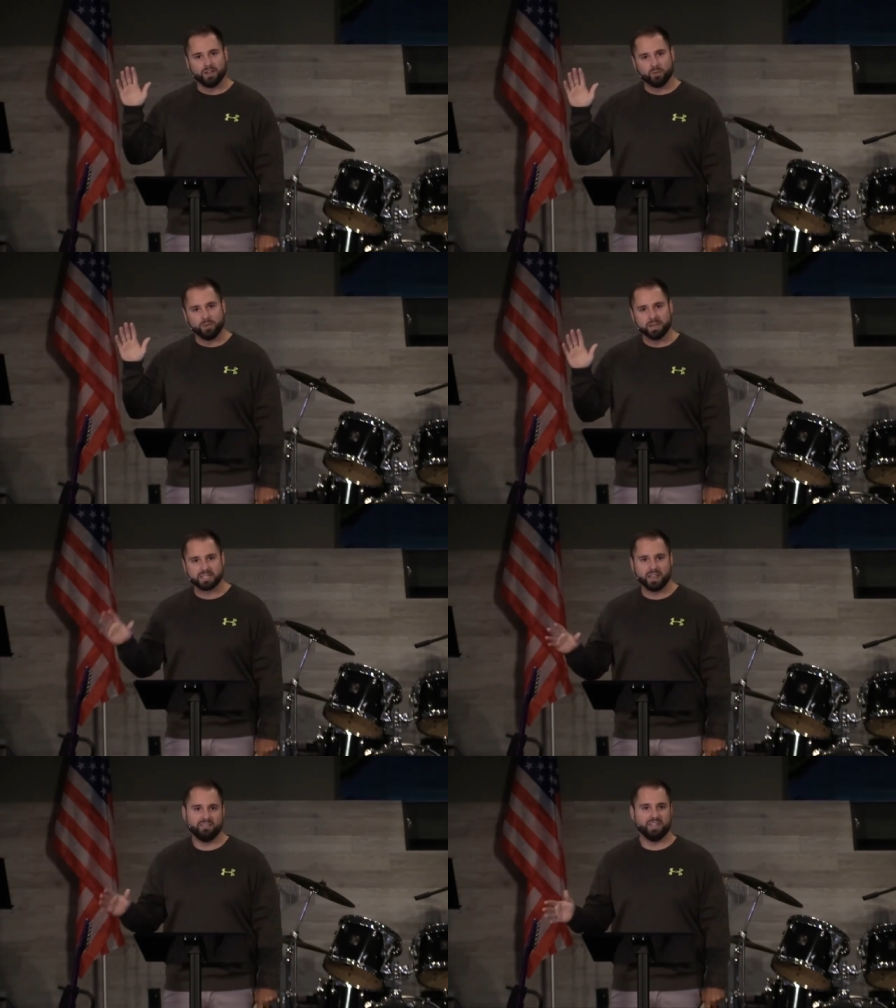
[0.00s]
we
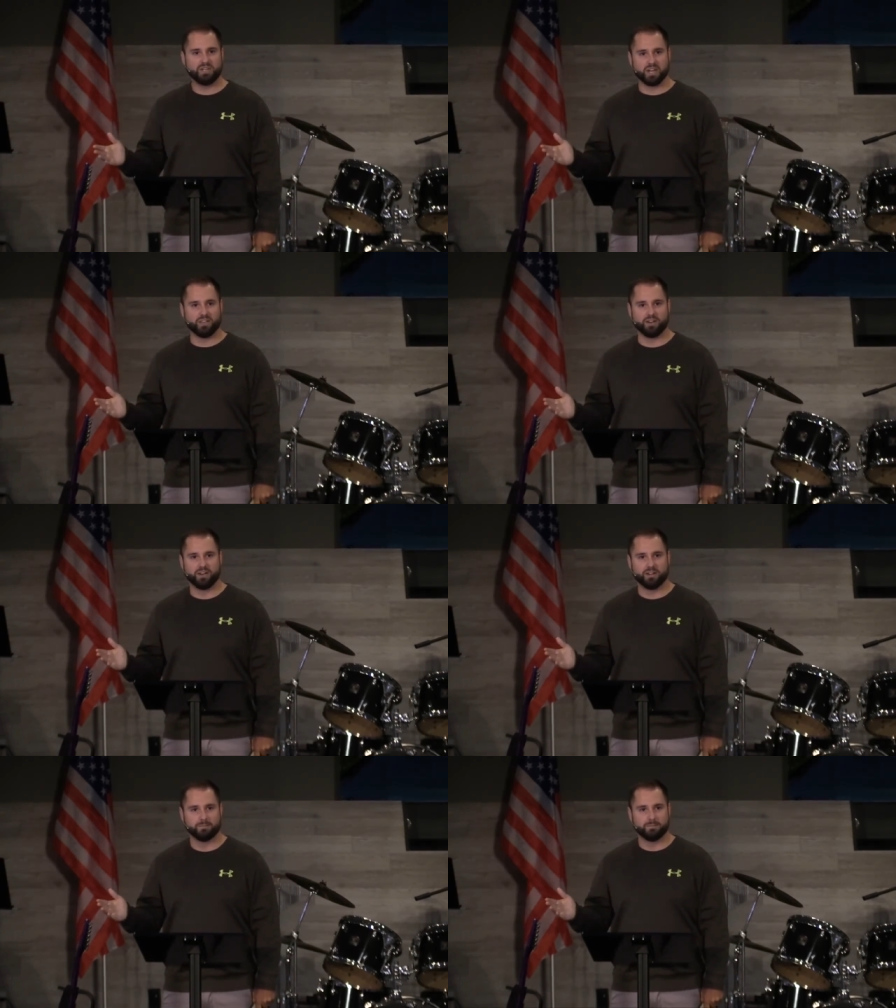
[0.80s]
must love each
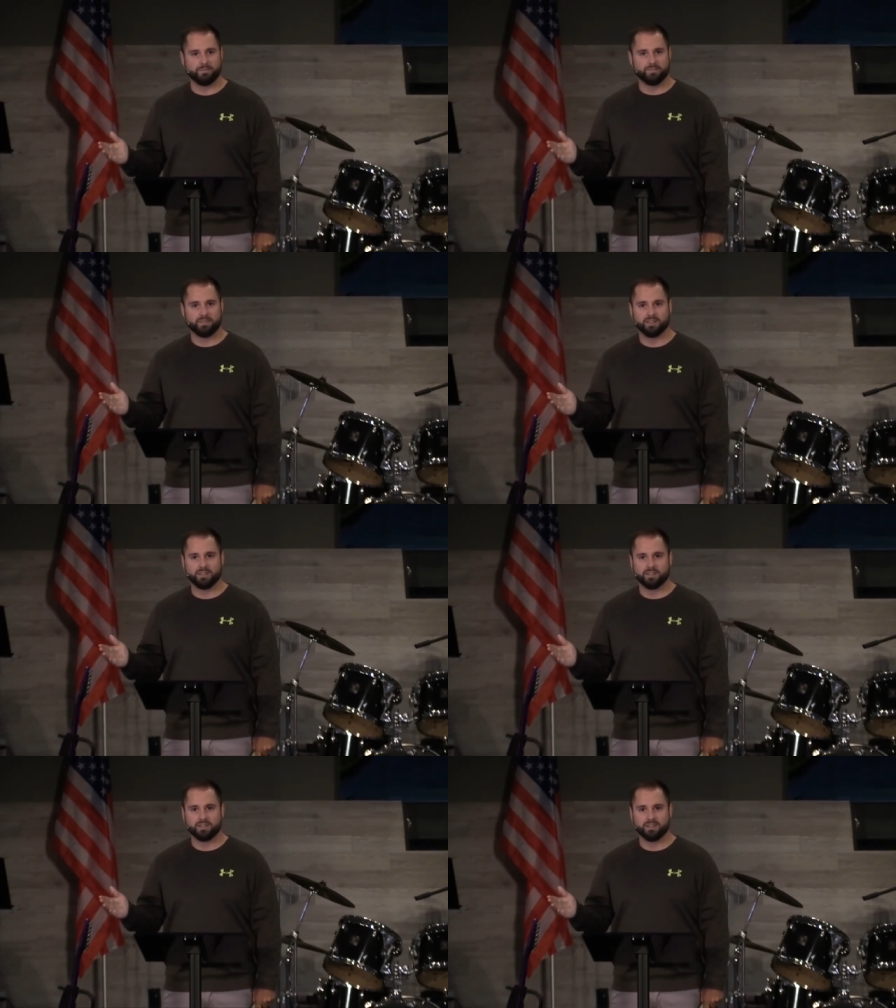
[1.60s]
other.
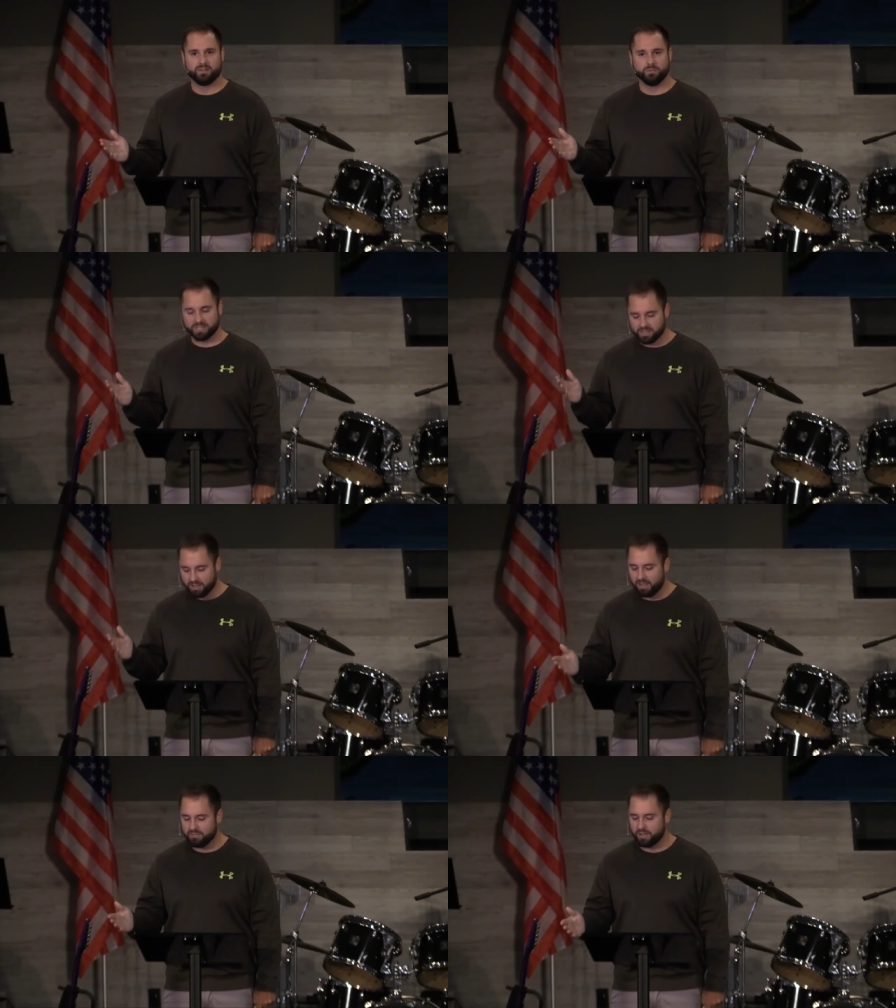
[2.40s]
We must
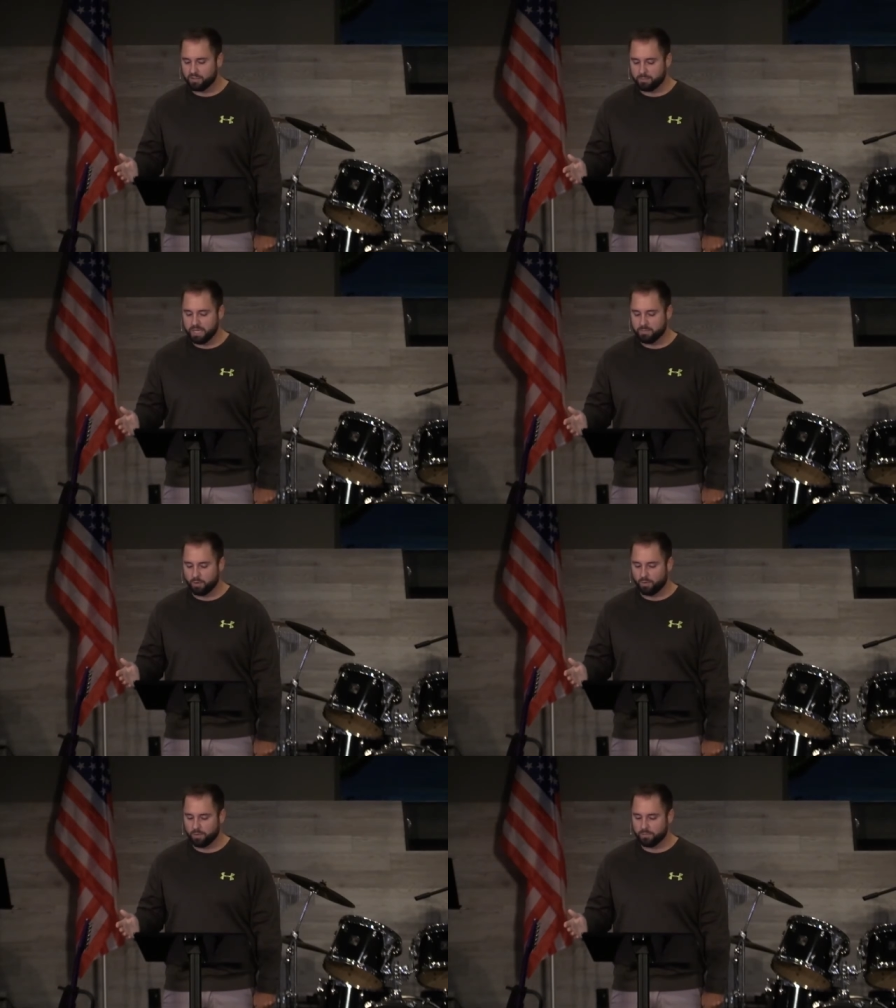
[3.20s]
love other
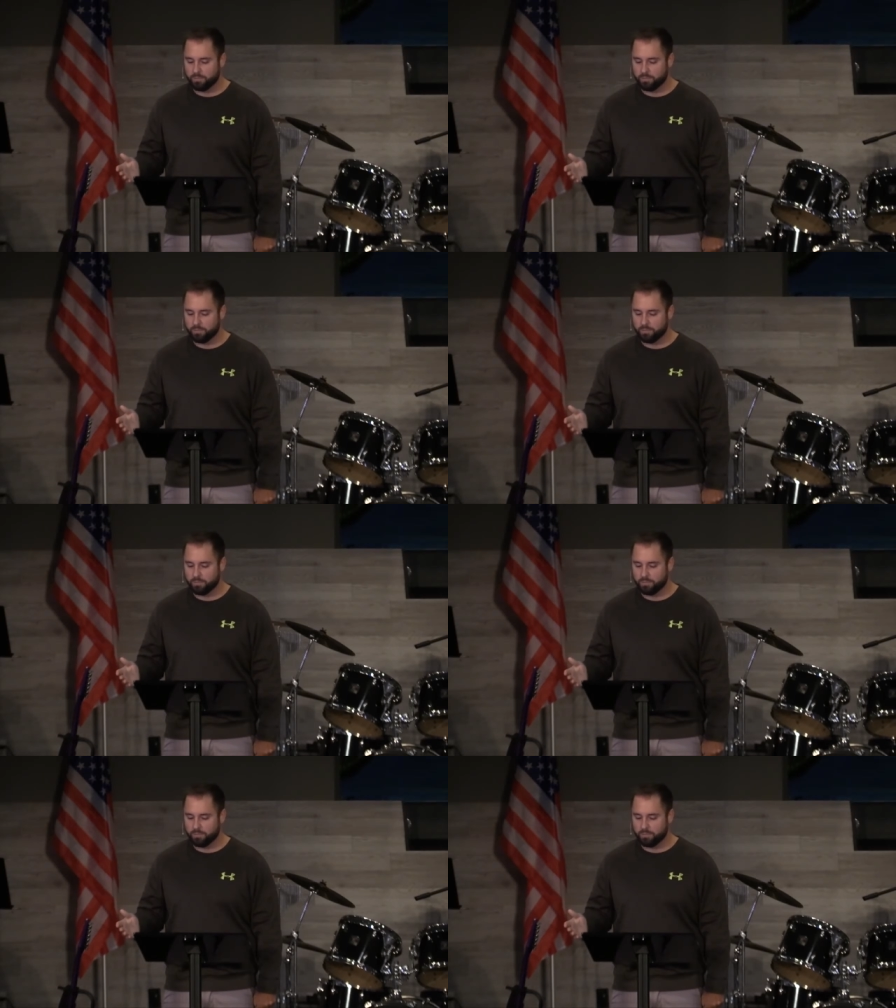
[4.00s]
people.